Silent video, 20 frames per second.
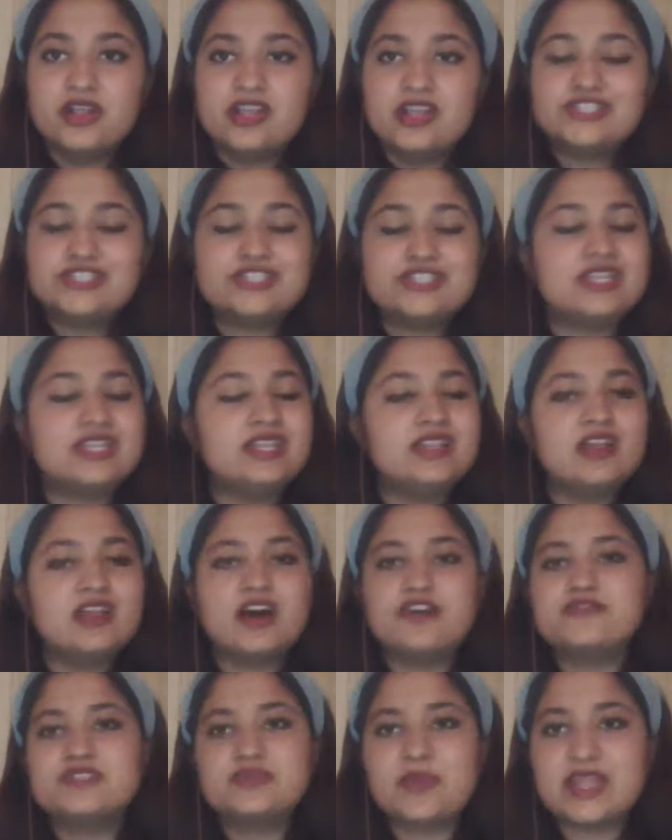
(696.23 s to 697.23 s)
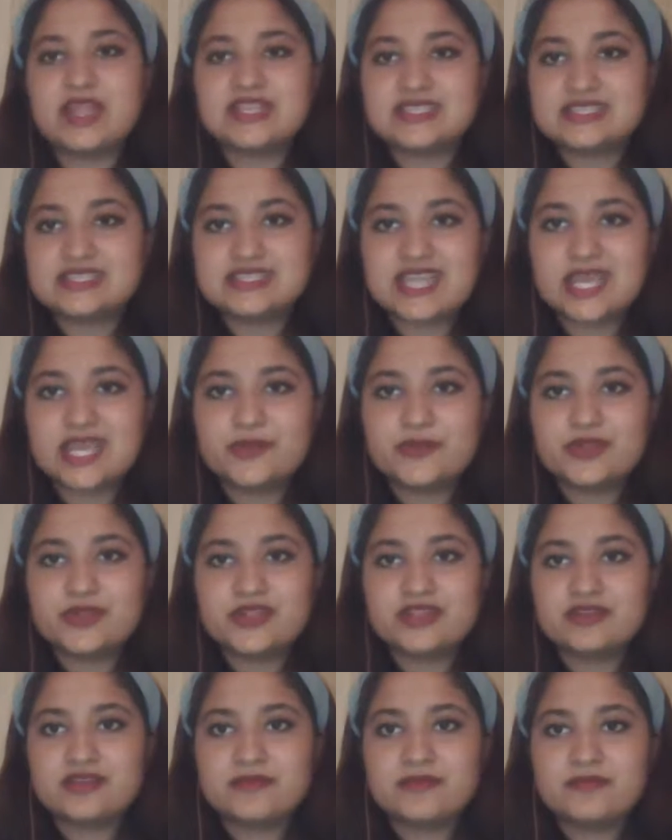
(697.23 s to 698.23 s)
She loved spending time with
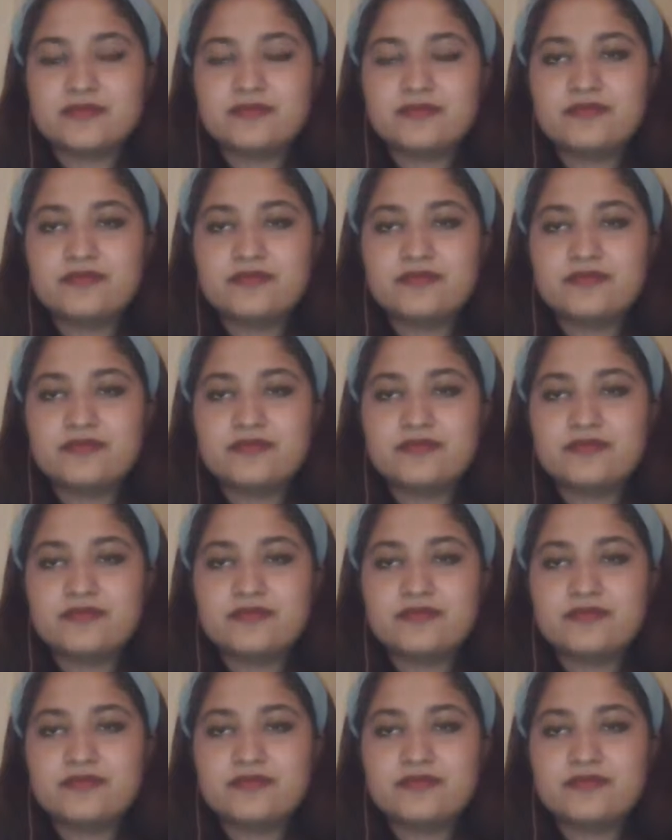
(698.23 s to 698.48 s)
him.